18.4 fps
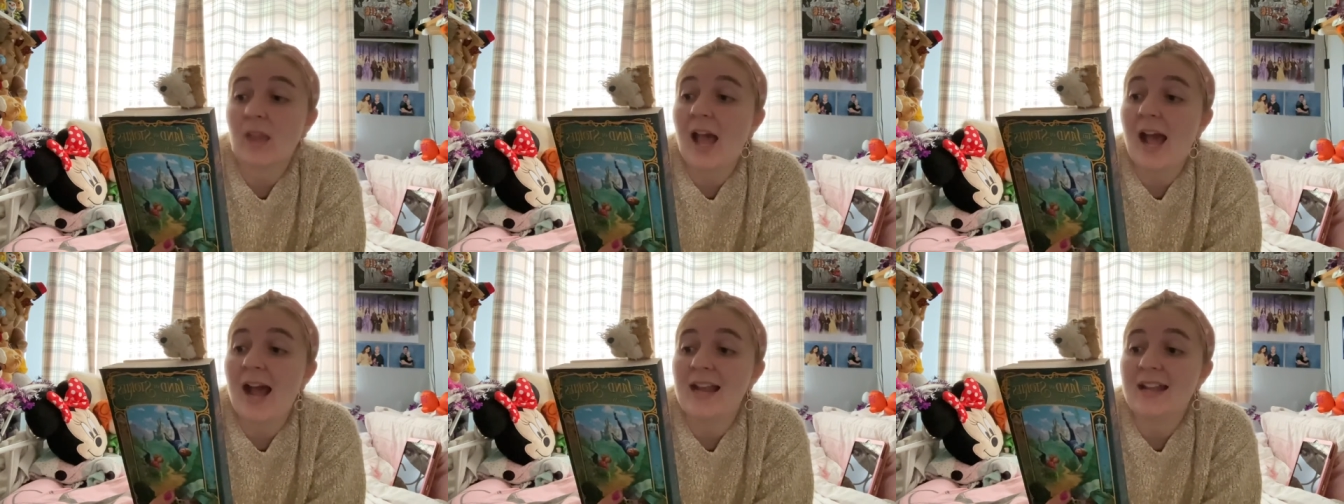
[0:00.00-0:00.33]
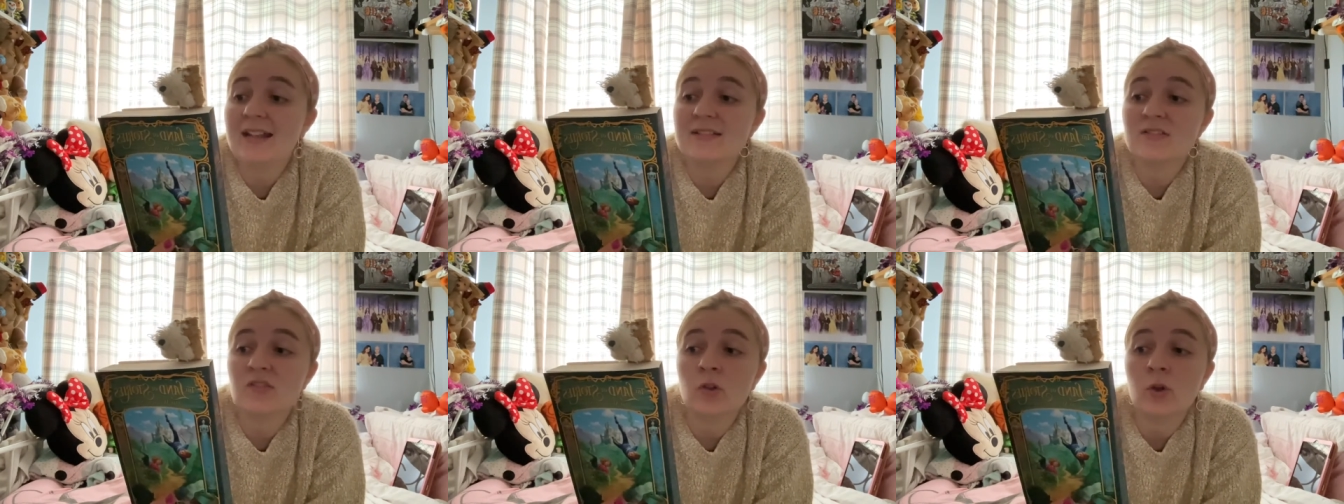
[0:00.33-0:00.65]

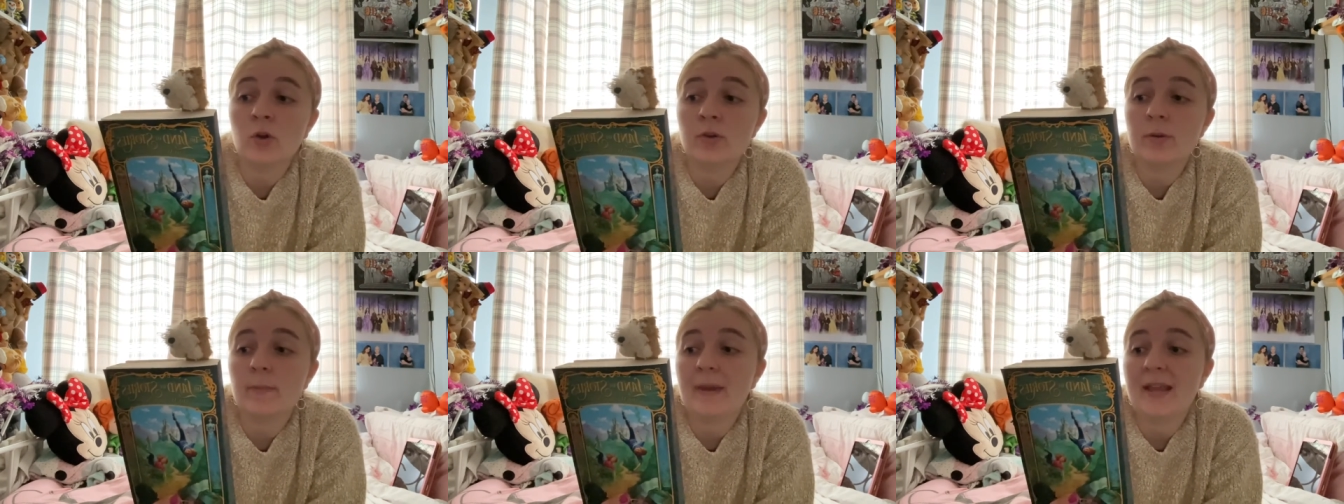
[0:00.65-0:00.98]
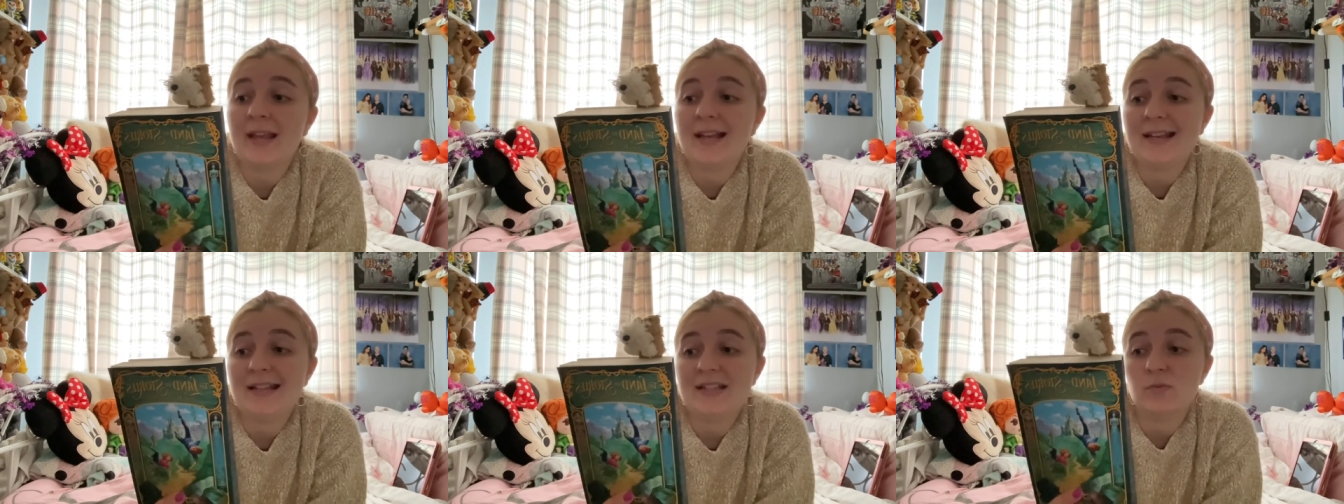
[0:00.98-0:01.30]
Alex and Connor
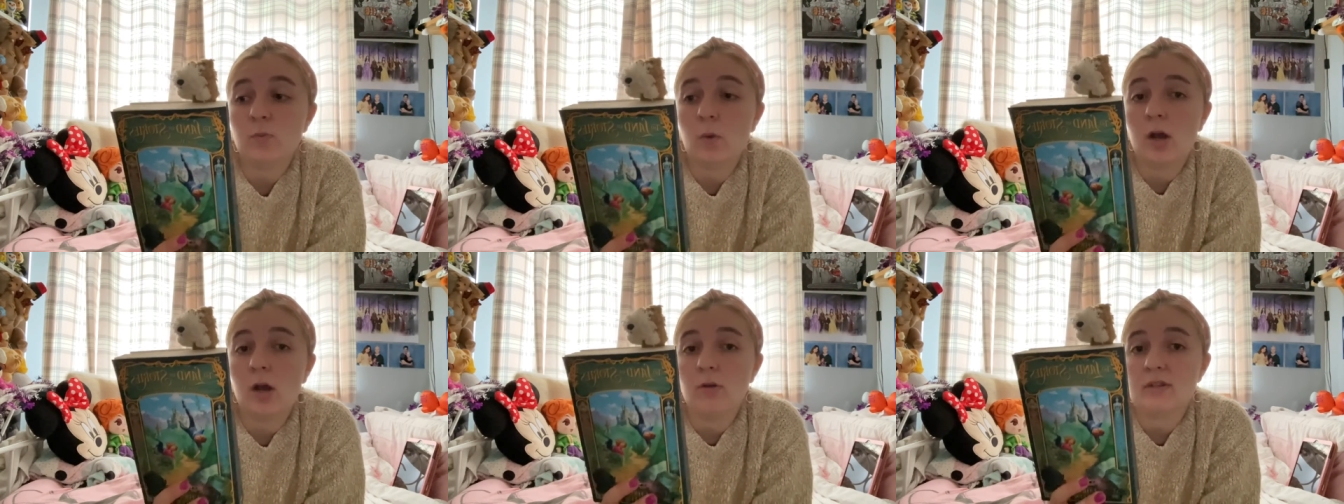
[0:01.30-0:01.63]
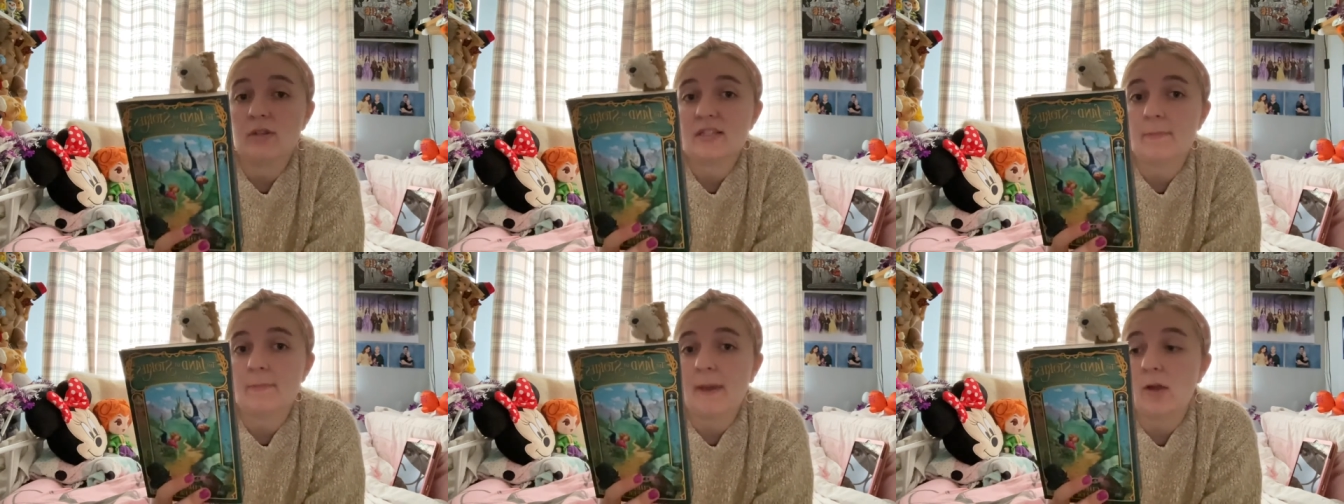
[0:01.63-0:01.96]
Bailey's world
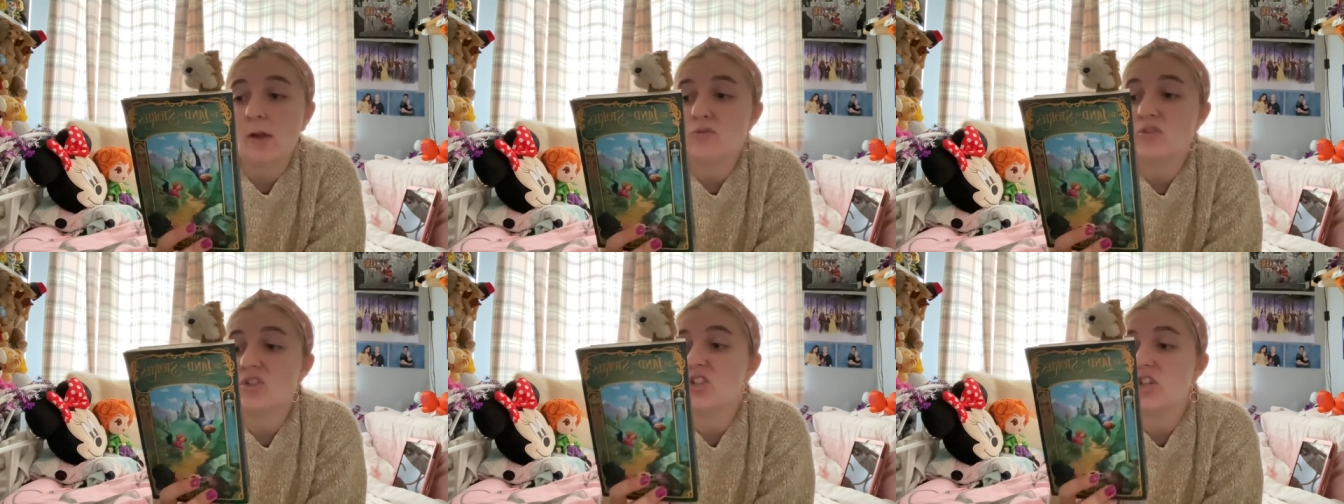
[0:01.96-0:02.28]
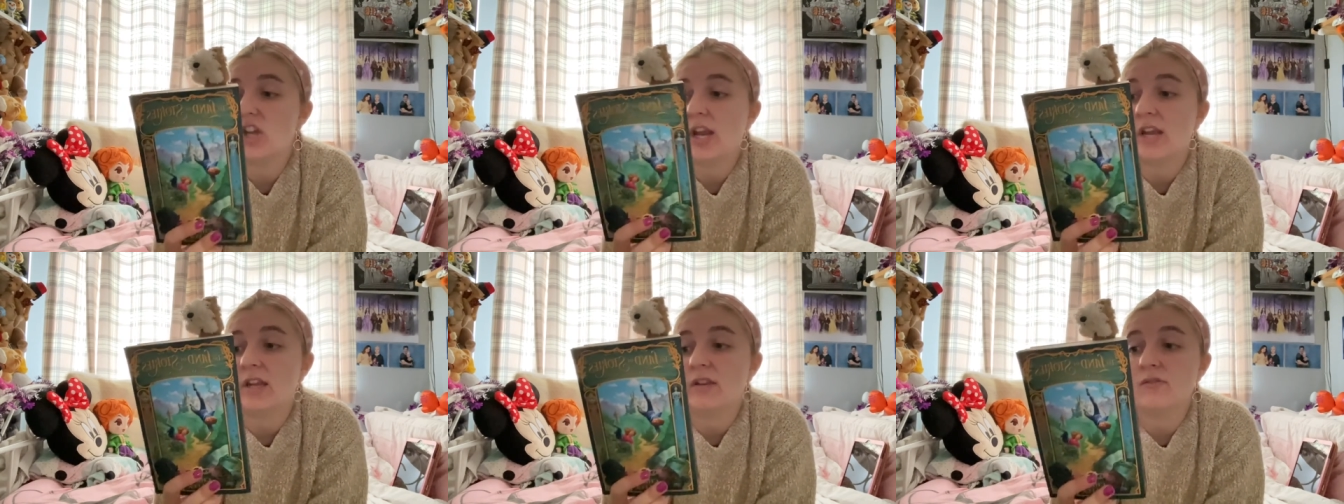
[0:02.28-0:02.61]
is about to
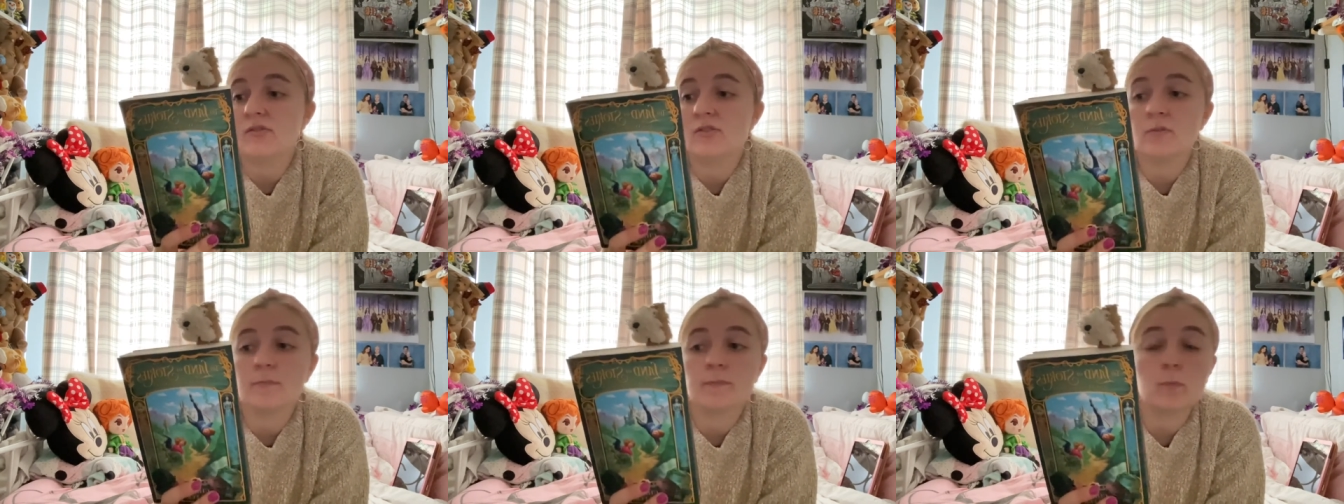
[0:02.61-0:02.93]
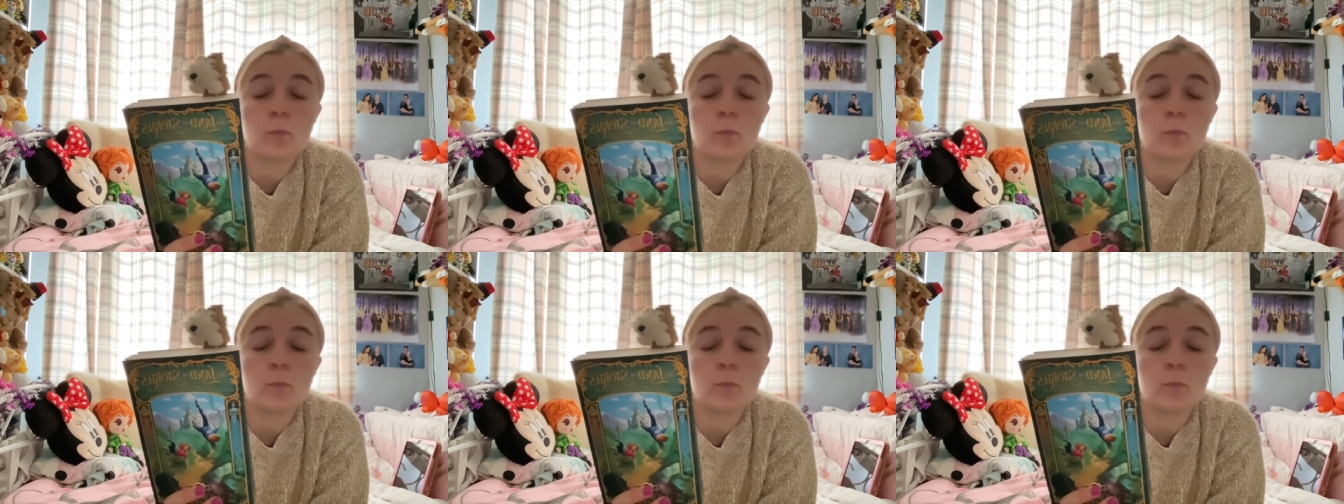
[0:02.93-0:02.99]
change.